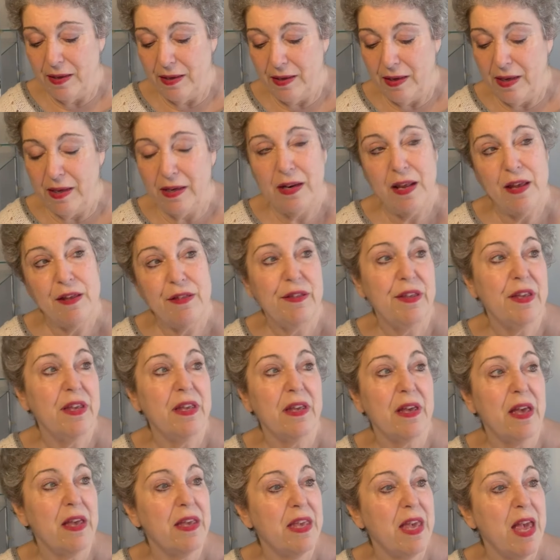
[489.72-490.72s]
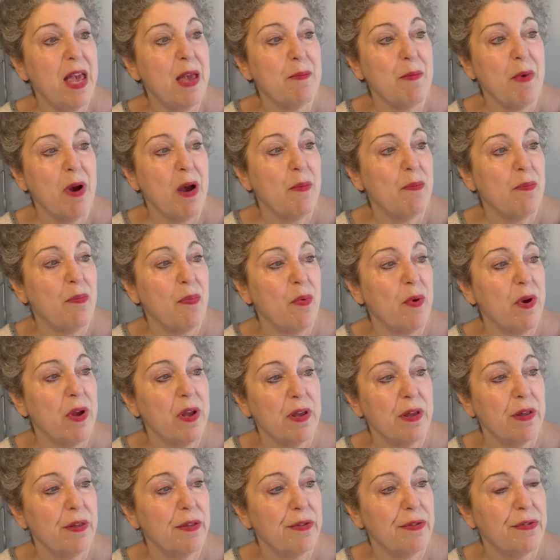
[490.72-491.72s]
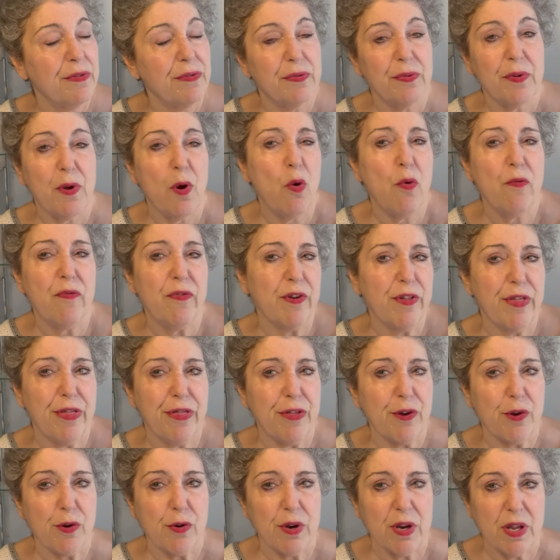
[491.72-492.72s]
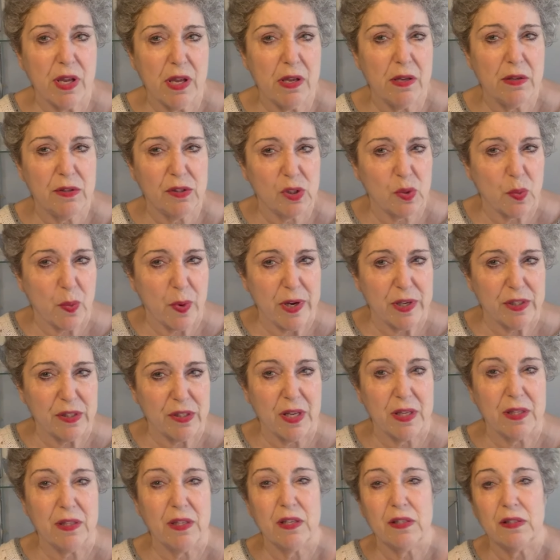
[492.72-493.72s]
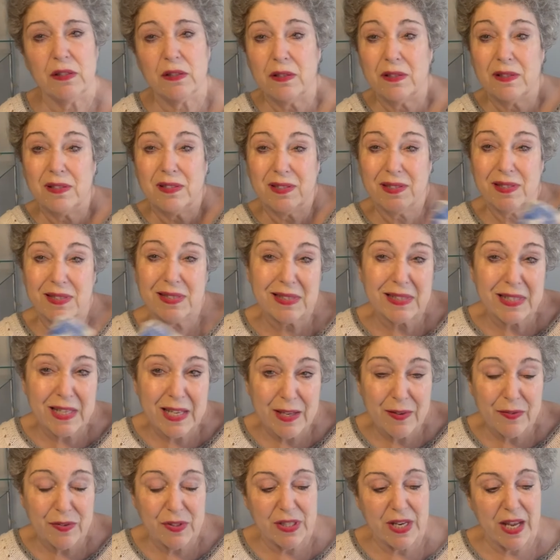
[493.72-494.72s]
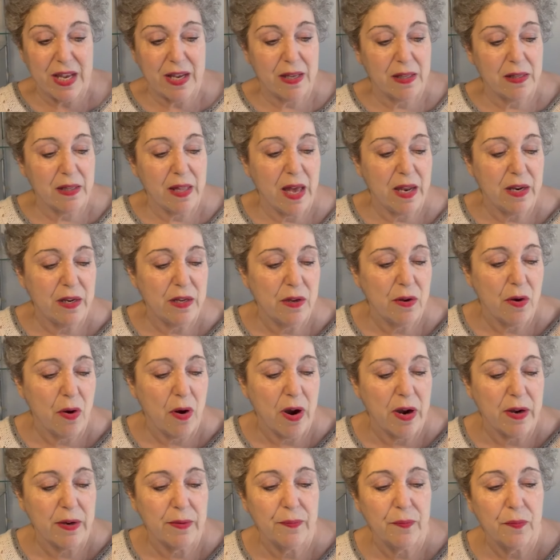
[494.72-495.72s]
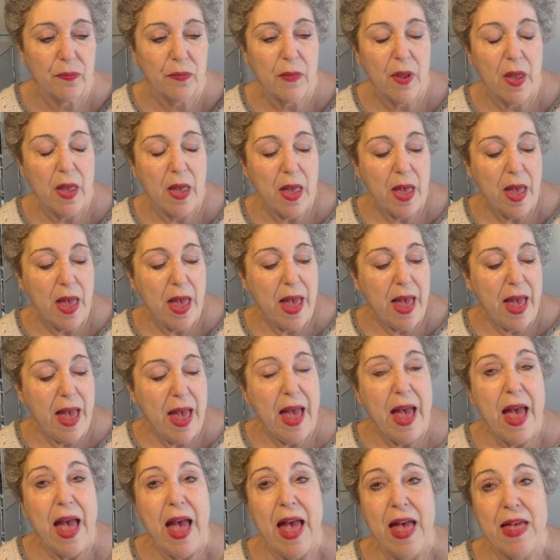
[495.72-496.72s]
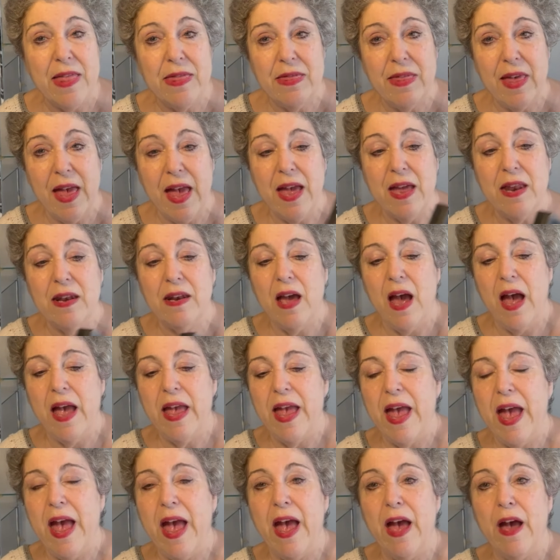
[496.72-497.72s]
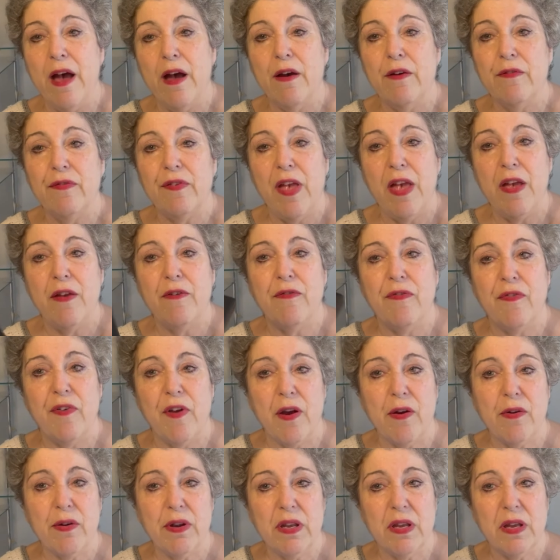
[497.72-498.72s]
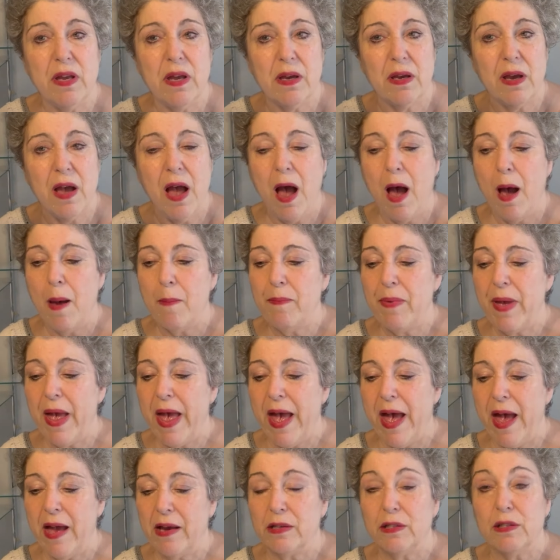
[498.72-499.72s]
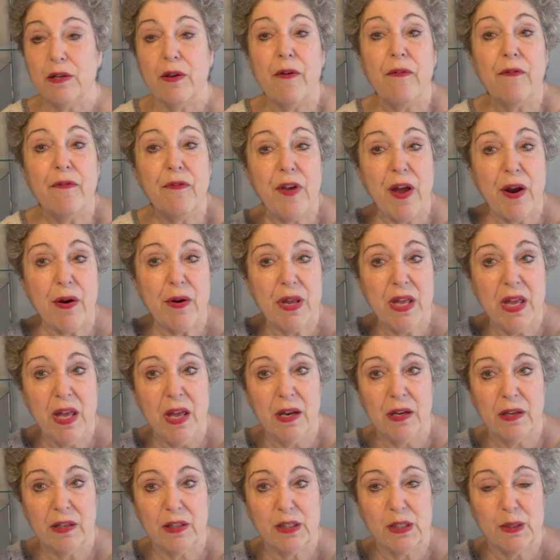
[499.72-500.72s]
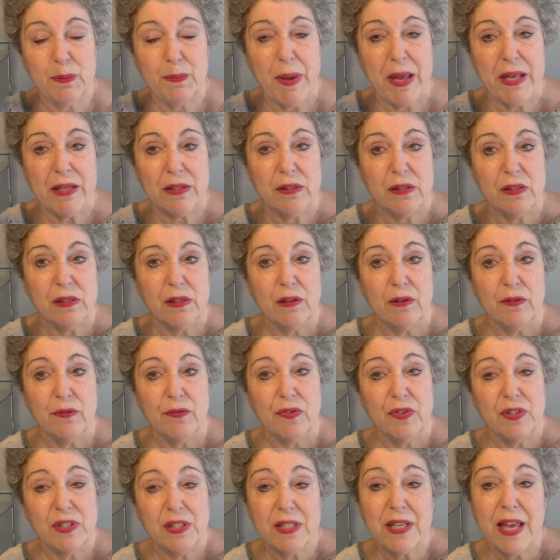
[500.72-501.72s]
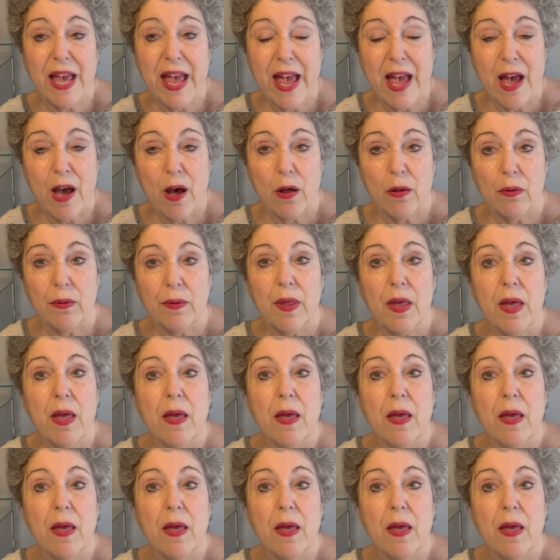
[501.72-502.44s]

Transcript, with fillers: And I think I came up with over thirty squares like this, because the sleeves take a lot of yarn. And then I have a very compact, very inexpensive scale.